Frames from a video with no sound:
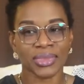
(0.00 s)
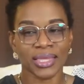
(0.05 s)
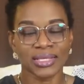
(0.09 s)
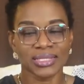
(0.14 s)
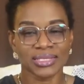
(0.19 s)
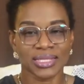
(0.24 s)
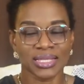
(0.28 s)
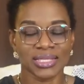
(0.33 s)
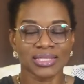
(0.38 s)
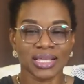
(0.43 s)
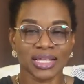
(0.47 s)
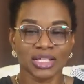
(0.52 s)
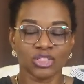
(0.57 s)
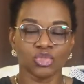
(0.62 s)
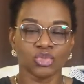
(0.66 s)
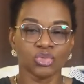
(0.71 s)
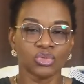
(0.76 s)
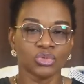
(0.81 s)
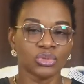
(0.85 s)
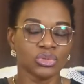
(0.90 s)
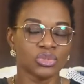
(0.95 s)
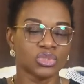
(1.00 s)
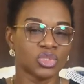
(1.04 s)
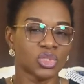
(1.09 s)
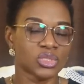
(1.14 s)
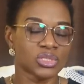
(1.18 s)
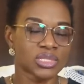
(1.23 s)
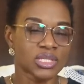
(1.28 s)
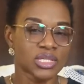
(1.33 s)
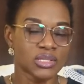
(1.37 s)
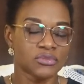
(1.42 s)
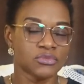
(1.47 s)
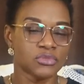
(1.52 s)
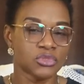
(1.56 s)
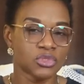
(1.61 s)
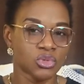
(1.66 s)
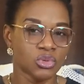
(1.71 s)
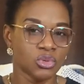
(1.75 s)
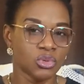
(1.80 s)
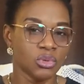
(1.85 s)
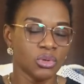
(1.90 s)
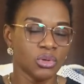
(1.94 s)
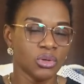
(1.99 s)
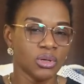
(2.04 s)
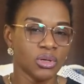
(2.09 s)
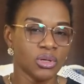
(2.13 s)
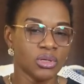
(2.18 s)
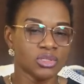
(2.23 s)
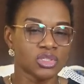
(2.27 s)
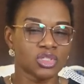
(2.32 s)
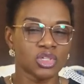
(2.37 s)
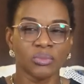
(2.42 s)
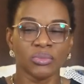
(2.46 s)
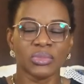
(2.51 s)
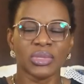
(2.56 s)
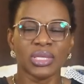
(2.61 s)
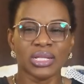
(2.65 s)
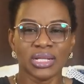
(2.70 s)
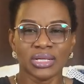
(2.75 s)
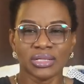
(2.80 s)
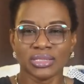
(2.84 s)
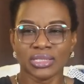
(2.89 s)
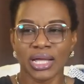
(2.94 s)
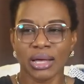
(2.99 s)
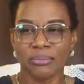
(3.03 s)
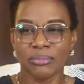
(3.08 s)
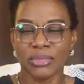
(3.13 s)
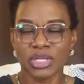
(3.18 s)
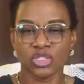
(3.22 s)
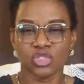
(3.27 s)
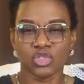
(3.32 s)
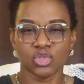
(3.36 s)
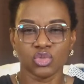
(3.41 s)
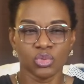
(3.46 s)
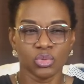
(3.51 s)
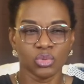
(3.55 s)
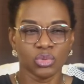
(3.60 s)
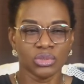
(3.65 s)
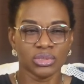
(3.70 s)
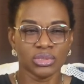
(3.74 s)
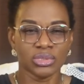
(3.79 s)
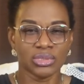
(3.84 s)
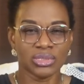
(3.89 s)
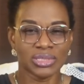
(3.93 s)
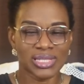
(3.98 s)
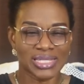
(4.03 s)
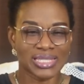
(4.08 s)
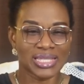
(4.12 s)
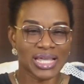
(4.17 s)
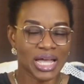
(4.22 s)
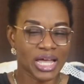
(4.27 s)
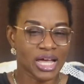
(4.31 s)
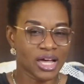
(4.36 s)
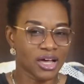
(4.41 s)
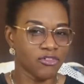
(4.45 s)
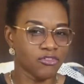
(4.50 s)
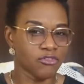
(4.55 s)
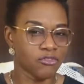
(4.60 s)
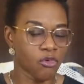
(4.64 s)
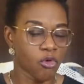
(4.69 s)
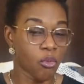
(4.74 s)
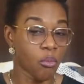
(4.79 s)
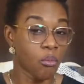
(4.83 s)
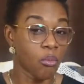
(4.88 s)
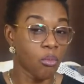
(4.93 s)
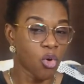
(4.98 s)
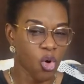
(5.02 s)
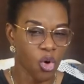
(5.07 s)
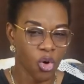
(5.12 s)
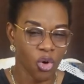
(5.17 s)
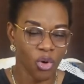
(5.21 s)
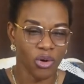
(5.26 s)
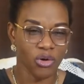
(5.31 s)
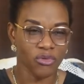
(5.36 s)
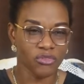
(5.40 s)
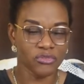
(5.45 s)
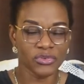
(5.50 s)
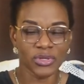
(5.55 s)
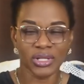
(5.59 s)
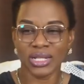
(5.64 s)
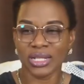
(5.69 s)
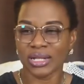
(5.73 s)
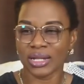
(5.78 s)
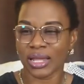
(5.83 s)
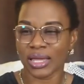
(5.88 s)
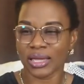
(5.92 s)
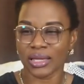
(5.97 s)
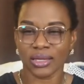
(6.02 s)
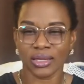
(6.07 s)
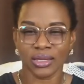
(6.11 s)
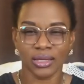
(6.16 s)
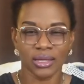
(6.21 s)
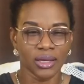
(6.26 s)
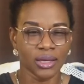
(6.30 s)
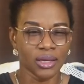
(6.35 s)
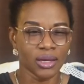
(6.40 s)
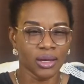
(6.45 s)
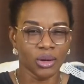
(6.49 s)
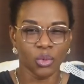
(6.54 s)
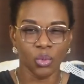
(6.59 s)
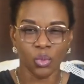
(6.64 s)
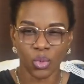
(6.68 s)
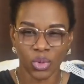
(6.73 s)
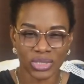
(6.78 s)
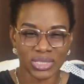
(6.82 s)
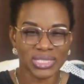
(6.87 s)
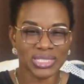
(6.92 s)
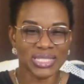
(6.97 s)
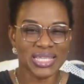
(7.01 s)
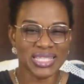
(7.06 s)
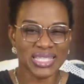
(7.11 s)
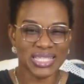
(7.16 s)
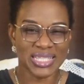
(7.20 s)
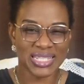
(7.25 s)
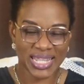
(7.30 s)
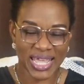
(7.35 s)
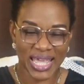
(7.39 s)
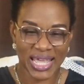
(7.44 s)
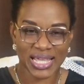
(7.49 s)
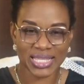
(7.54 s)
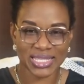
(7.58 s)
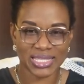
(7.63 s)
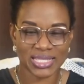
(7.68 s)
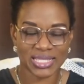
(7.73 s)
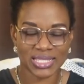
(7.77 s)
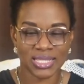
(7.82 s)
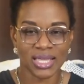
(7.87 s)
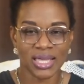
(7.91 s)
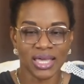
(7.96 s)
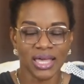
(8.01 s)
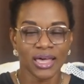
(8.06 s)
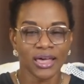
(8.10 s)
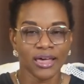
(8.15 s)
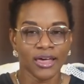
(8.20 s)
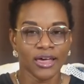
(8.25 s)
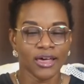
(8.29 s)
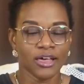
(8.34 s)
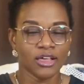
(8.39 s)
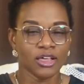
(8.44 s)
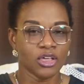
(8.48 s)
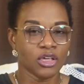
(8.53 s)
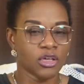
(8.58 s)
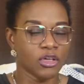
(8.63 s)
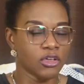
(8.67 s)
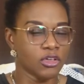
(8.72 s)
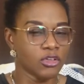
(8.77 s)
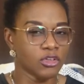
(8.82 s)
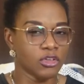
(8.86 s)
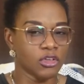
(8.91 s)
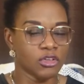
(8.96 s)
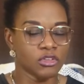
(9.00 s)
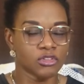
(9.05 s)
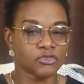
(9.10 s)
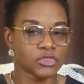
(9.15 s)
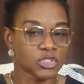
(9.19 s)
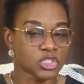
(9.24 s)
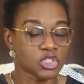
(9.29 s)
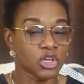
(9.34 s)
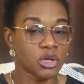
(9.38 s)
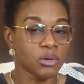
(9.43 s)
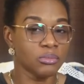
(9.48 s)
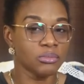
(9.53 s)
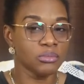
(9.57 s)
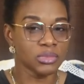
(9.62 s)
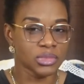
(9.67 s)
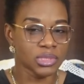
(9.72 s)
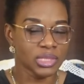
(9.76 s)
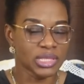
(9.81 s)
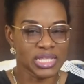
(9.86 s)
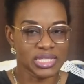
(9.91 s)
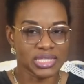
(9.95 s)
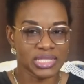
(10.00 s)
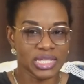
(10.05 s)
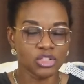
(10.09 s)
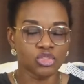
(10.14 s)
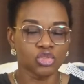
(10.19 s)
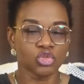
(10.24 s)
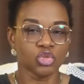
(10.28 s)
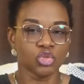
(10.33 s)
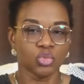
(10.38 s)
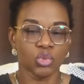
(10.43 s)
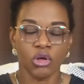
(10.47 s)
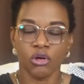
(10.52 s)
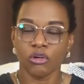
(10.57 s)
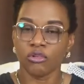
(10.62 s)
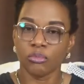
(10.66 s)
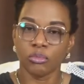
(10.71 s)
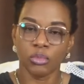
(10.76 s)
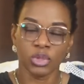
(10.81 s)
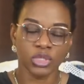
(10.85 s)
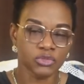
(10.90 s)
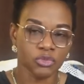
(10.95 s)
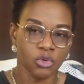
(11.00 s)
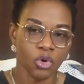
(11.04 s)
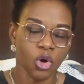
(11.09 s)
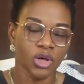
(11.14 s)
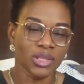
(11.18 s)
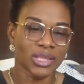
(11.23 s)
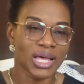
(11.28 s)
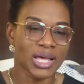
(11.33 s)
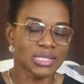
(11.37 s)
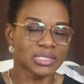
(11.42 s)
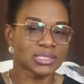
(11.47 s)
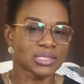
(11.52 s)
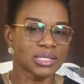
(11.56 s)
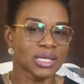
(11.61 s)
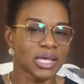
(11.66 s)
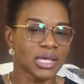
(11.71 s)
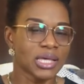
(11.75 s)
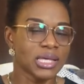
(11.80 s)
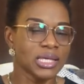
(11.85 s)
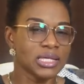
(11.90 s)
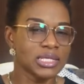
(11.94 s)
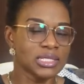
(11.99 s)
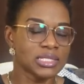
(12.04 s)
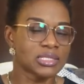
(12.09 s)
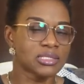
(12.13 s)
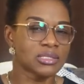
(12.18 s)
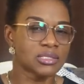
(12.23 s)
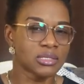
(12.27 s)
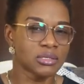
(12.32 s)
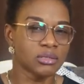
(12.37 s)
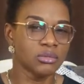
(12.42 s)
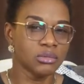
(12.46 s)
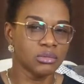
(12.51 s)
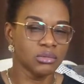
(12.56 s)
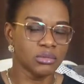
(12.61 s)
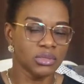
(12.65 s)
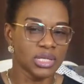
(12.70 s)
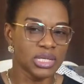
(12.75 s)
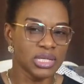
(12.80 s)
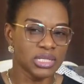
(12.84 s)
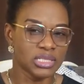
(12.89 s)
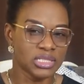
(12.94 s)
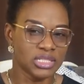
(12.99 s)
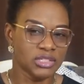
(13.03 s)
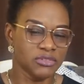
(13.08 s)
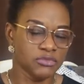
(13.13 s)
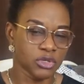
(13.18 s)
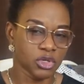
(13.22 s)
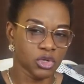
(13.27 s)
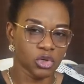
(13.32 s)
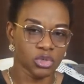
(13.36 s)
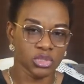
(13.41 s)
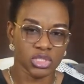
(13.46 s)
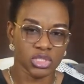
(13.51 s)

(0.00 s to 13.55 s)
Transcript: Saskatoon just gives you something else that makes you desire for more, feeling like what is next. For some, they settled well, but for others, it's still a difficult